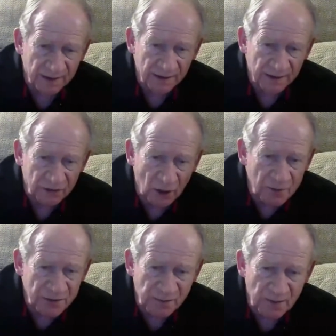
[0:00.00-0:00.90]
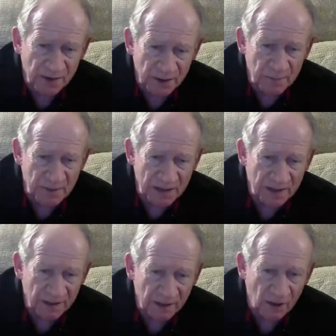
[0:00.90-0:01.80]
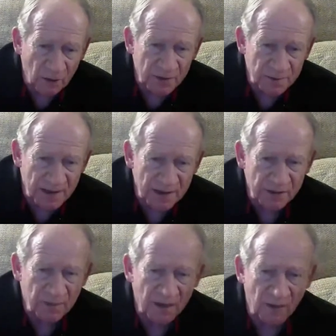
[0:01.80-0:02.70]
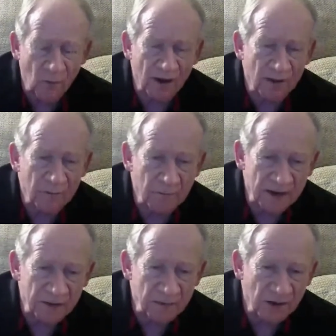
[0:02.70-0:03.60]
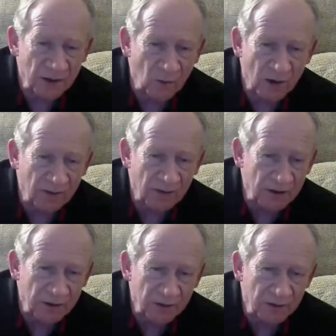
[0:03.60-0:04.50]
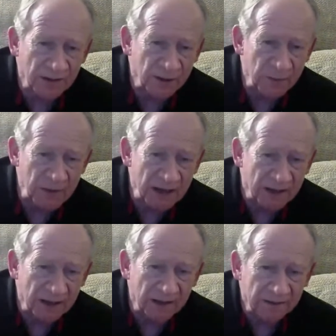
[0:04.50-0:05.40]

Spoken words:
It's always fun in the beginning, and it always makes you money. What makes you money? Whatever you're doing in the beginning